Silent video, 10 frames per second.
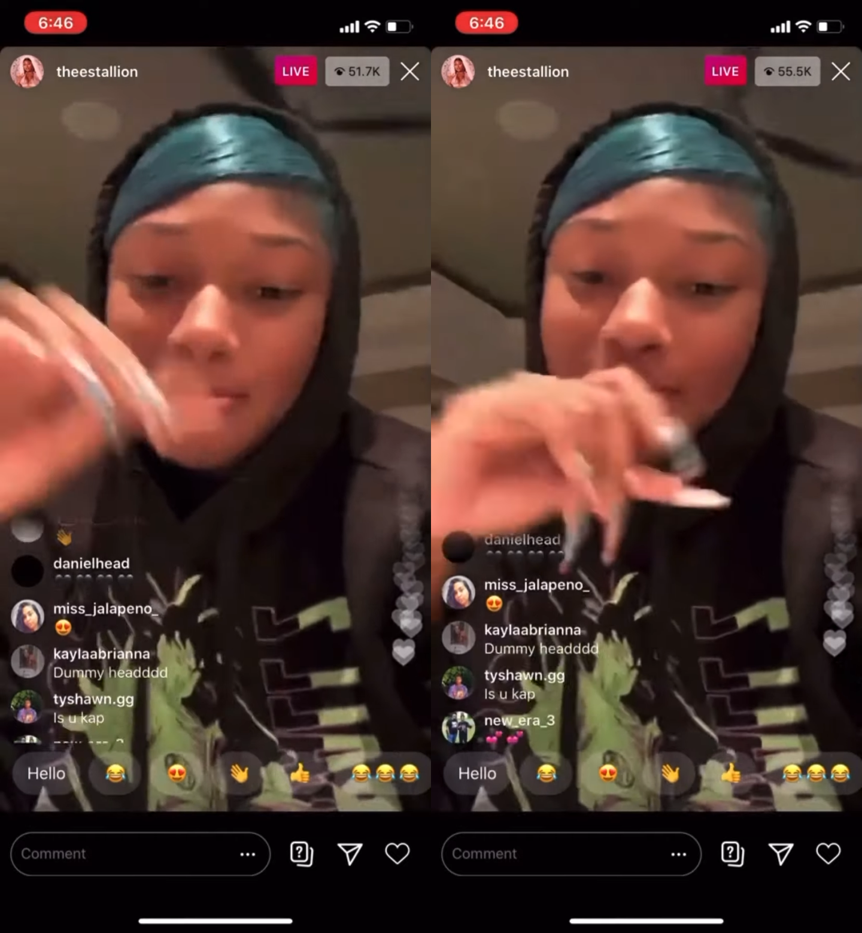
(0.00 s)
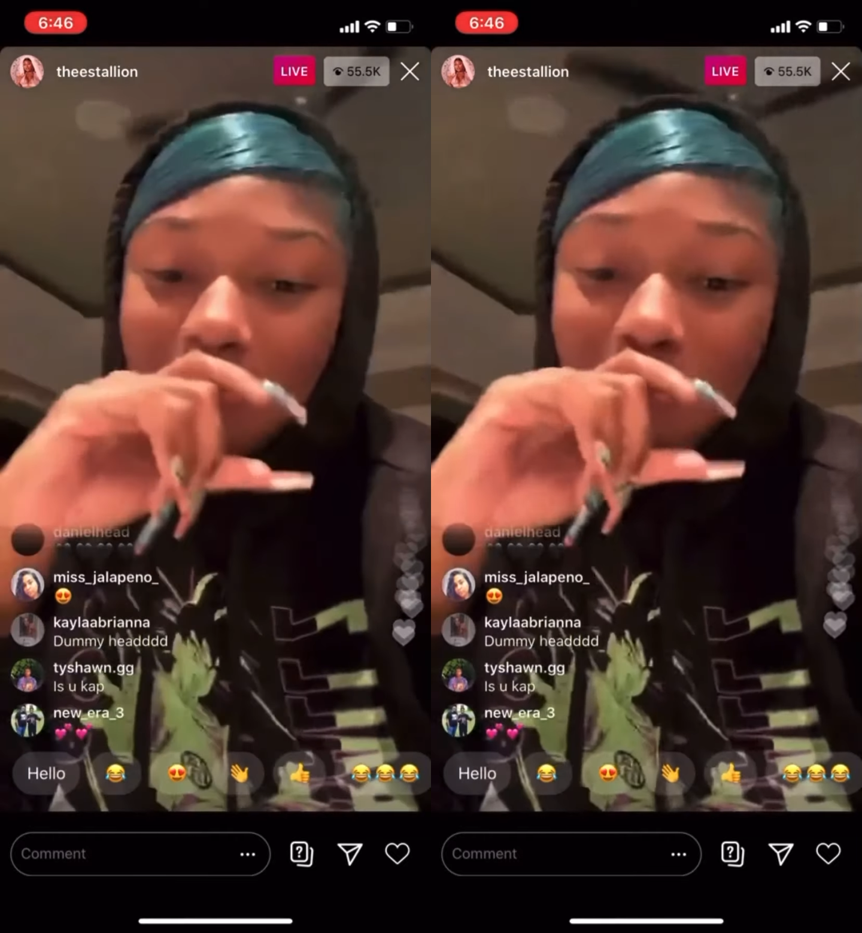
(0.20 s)

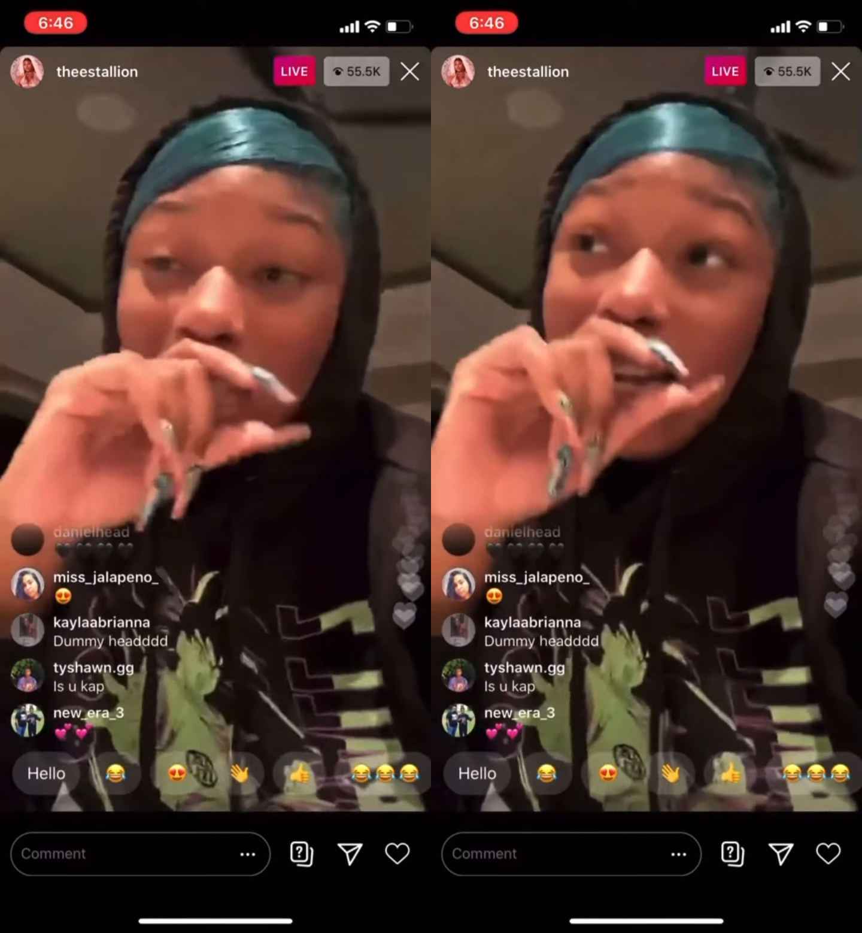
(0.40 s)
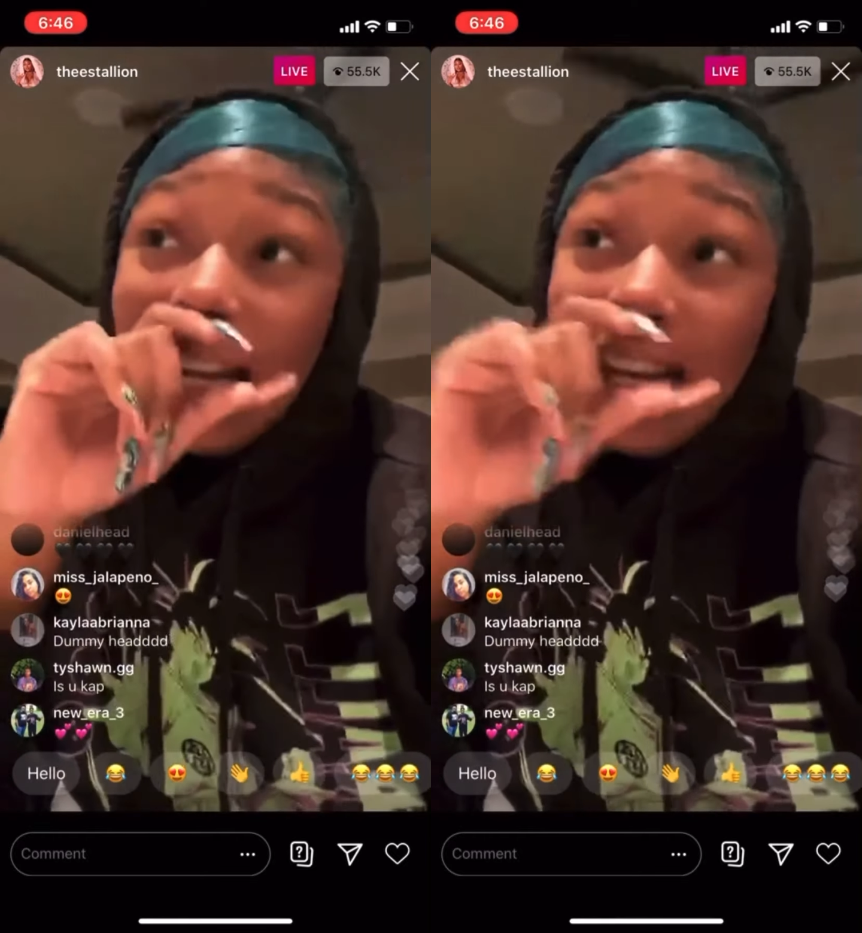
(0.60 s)

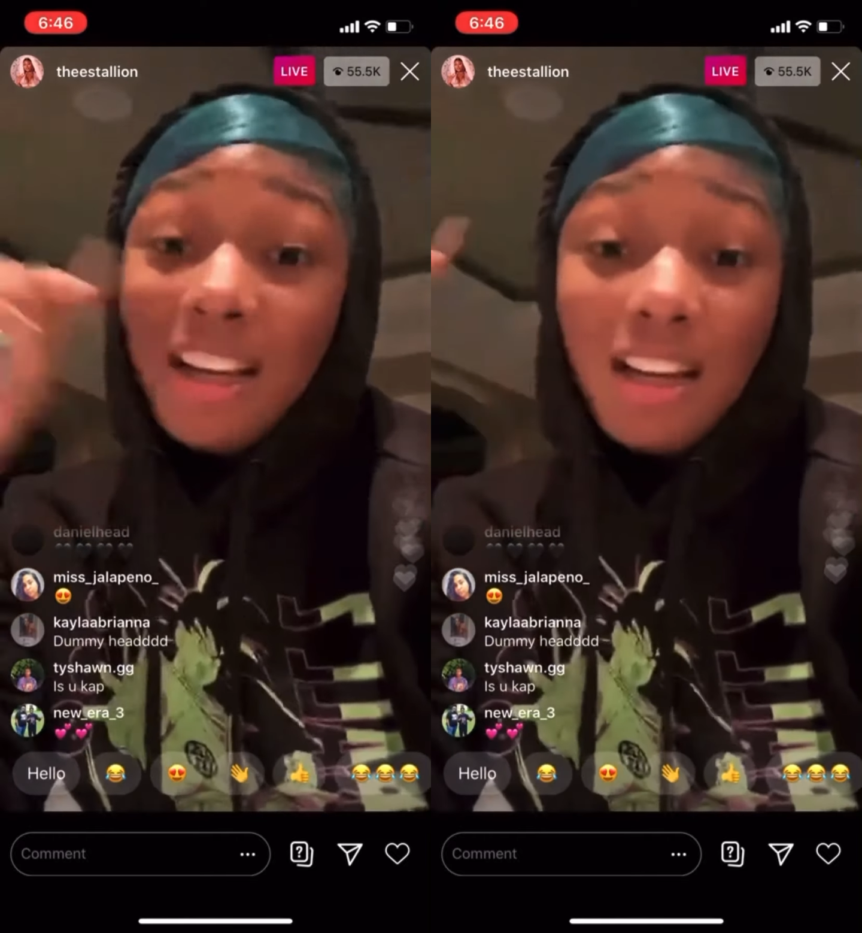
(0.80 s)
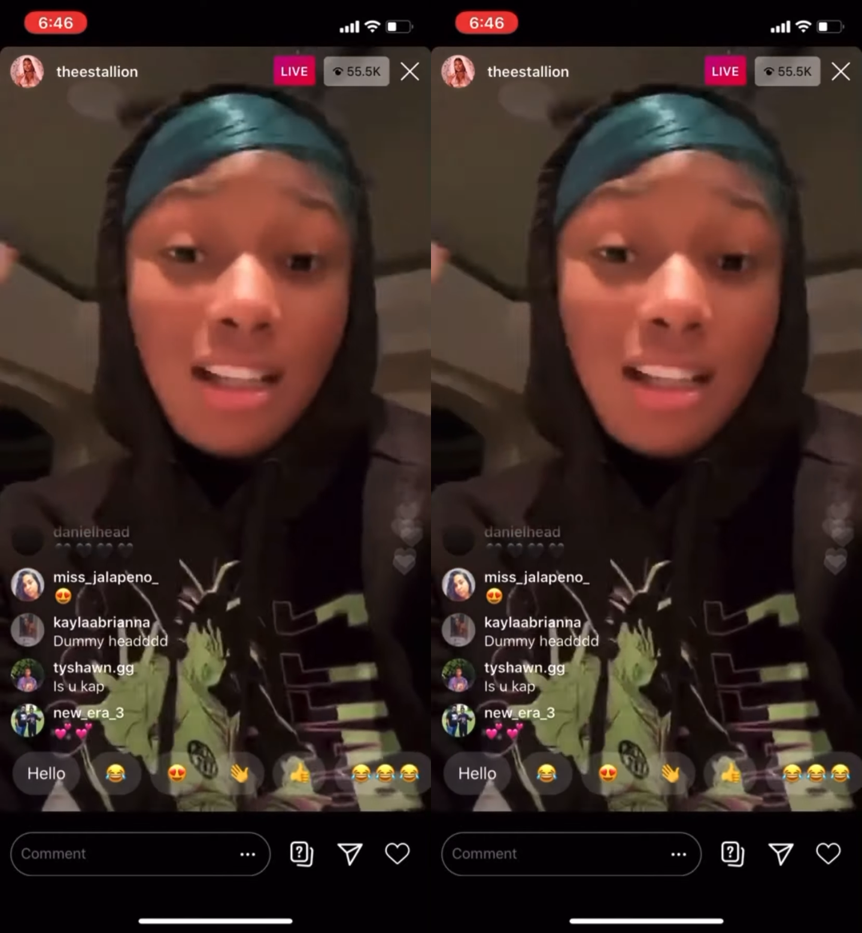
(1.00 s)
like,